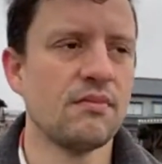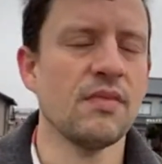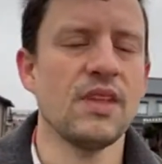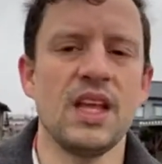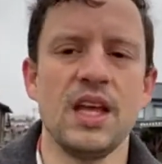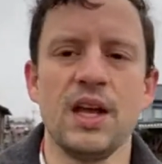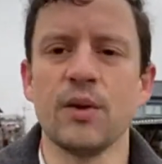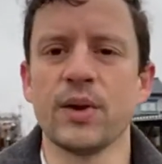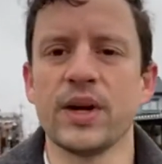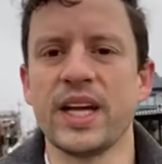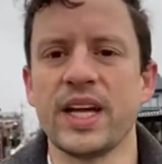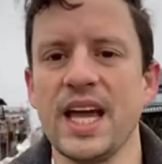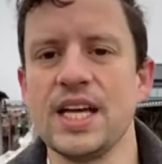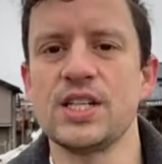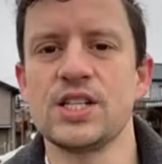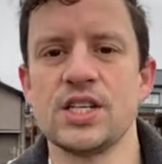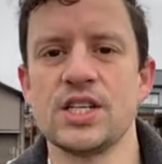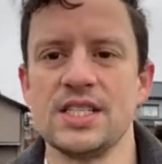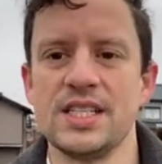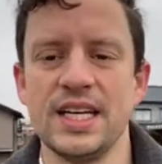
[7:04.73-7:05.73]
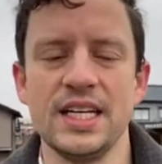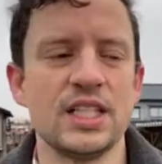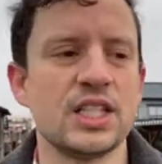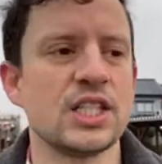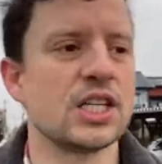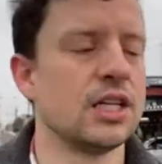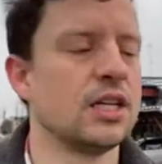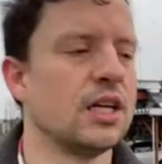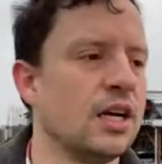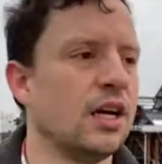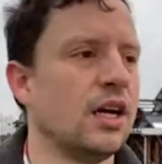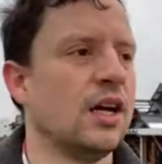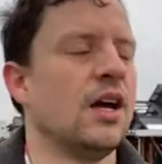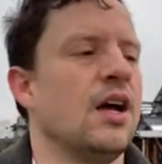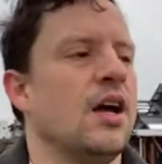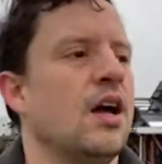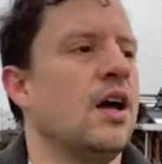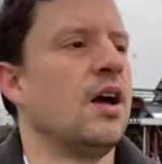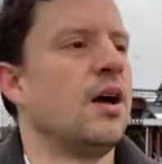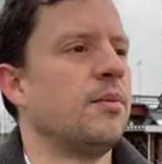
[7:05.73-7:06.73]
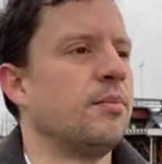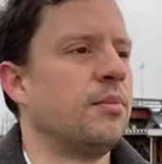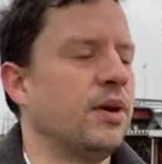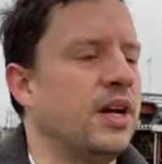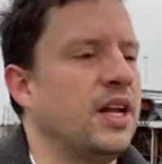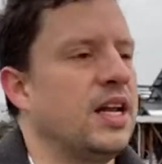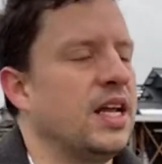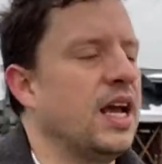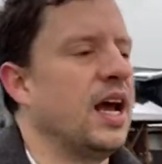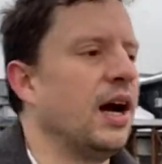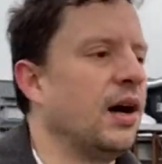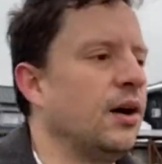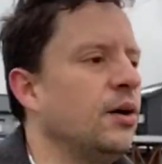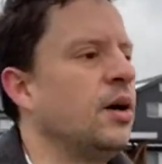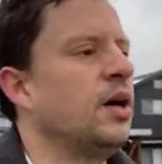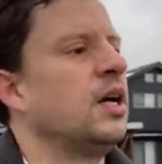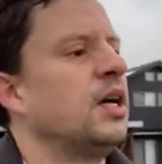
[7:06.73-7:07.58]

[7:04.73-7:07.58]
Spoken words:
irrigation ditch. But anyhow,